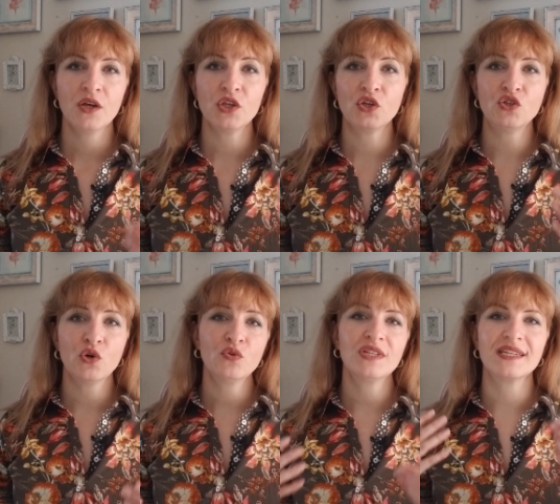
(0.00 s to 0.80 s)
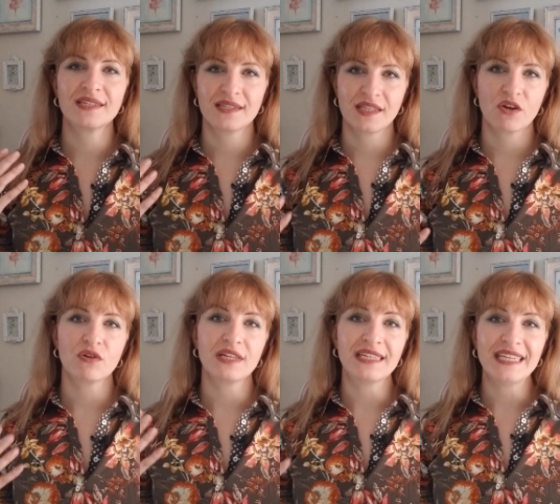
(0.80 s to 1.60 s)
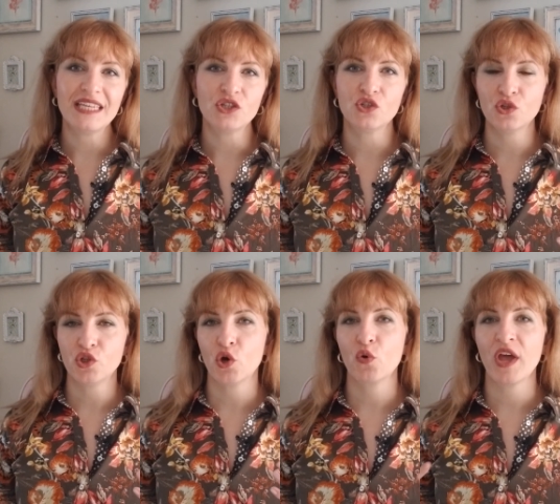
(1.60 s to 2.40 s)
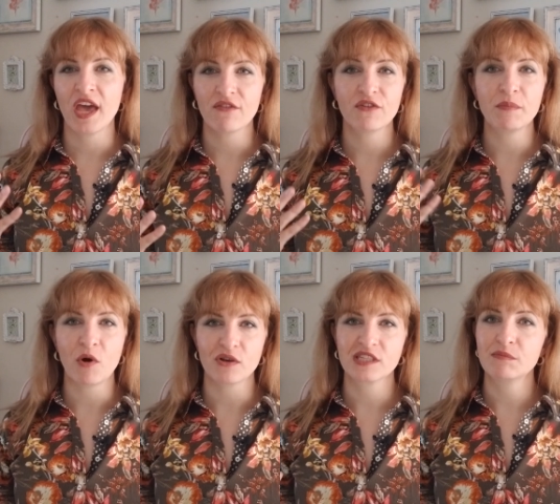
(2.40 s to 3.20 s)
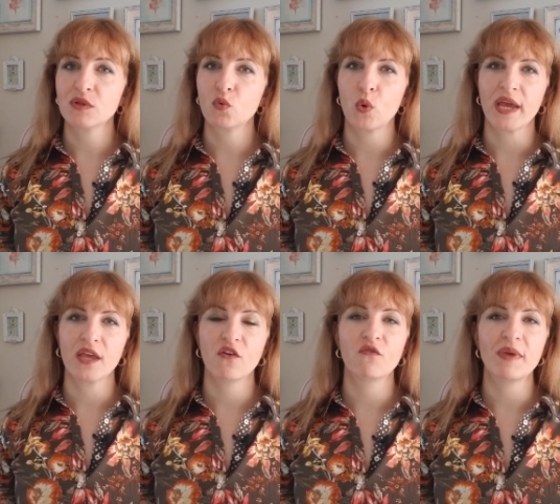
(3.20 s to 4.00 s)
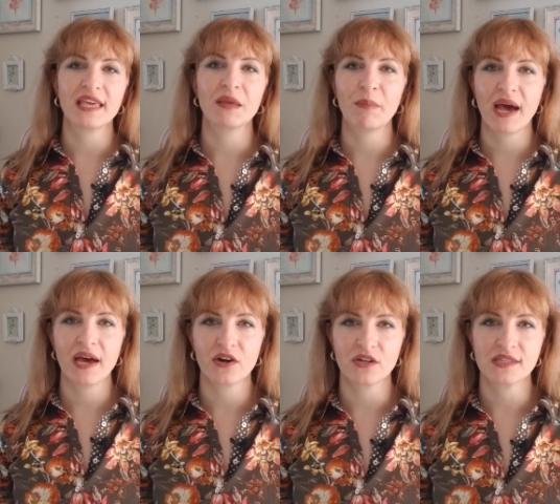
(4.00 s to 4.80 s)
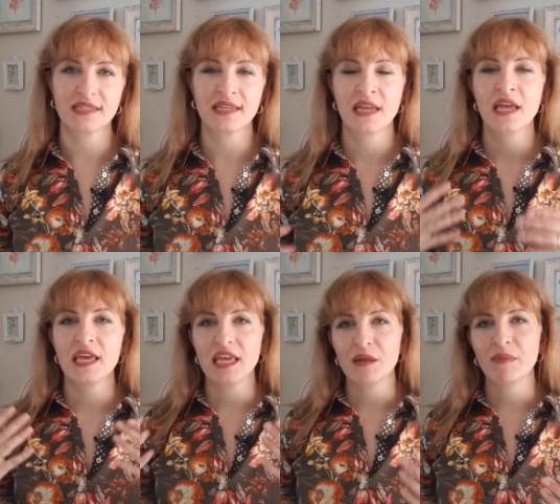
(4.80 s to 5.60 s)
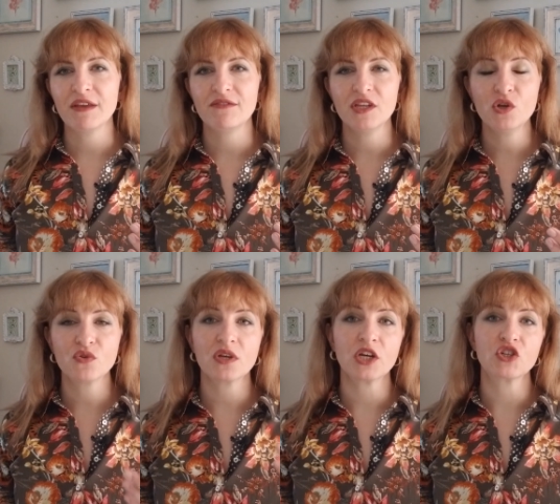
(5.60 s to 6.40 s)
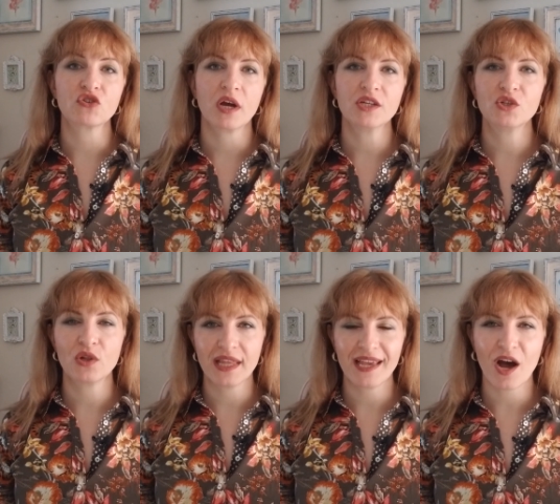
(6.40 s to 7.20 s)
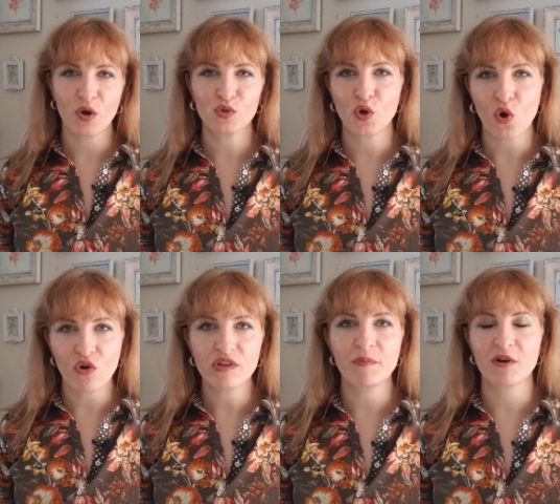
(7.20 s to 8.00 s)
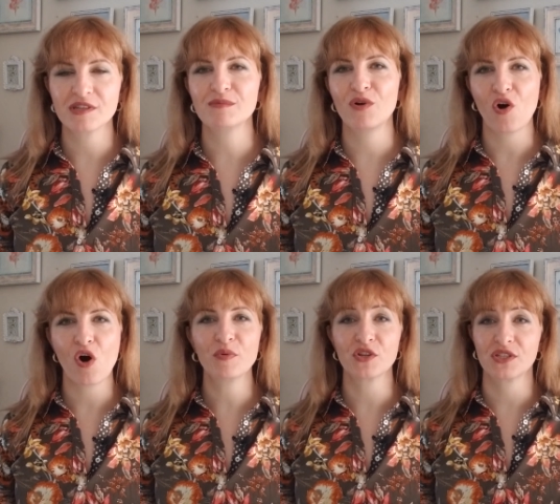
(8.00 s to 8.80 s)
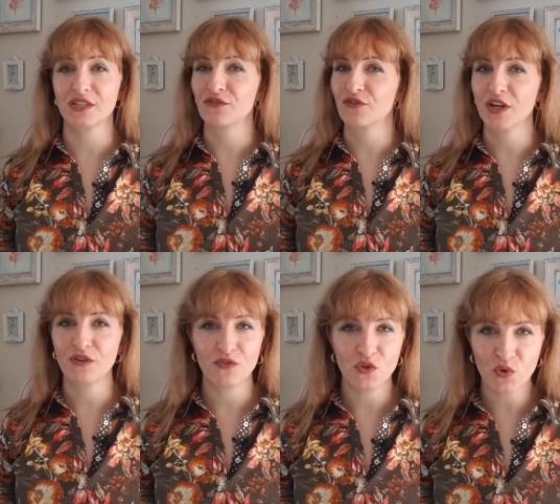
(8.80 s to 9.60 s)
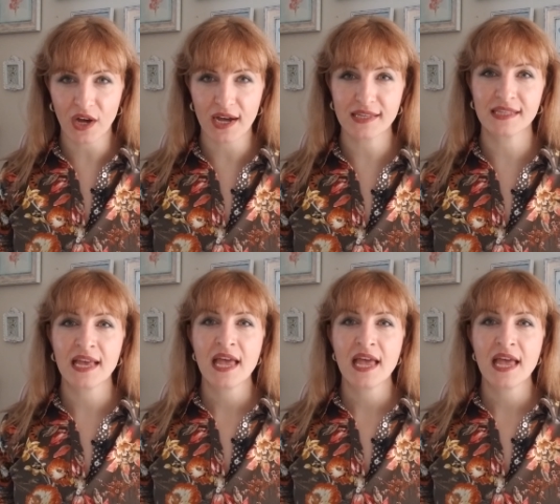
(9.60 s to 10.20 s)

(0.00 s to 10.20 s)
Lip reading: You don't necessarily need to know every possible way of making patterns. In my videos, I try to lay out all the possible options in front of you guys,